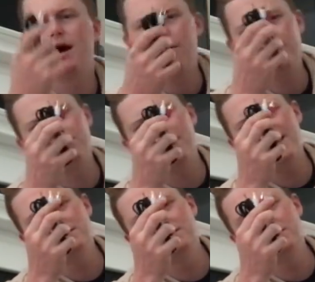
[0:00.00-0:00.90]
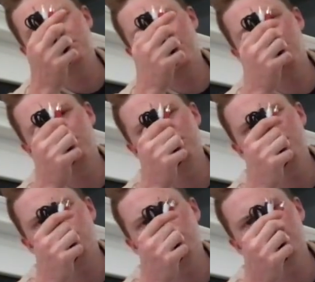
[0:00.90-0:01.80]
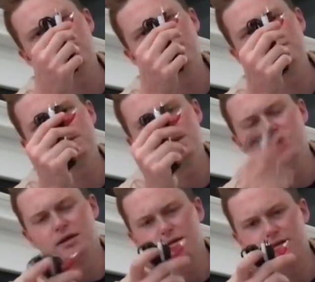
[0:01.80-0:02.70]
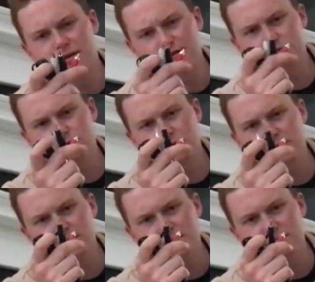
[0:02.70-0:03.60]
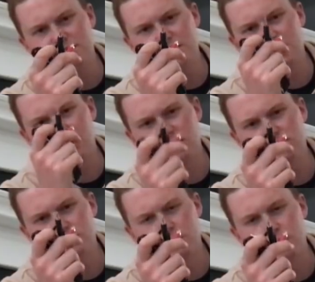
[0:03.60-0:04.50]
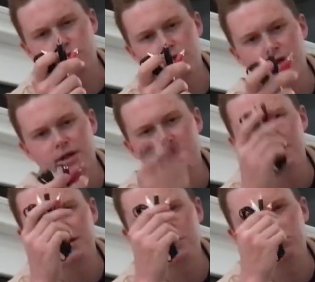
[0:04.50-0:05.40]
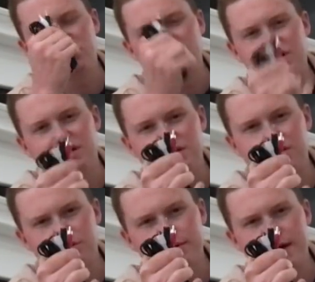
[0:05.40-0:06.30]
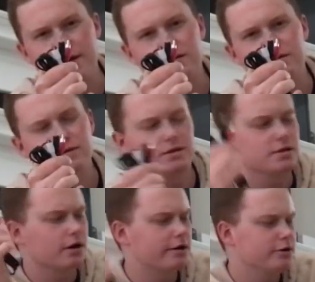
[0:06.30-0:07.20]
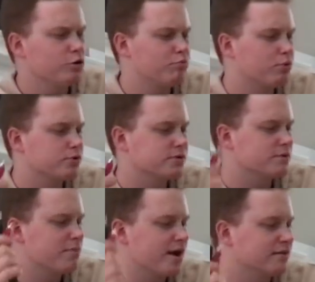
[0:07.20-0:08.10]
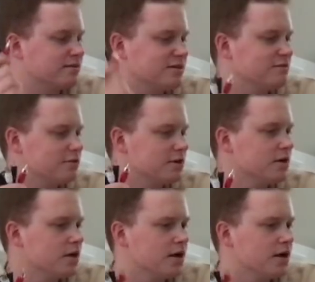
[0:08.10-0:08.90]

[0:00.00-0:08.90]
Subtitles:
I would imagine this probably works as this one is the aux cord, and then you plug these two guys into the audio ports in the back of the TV.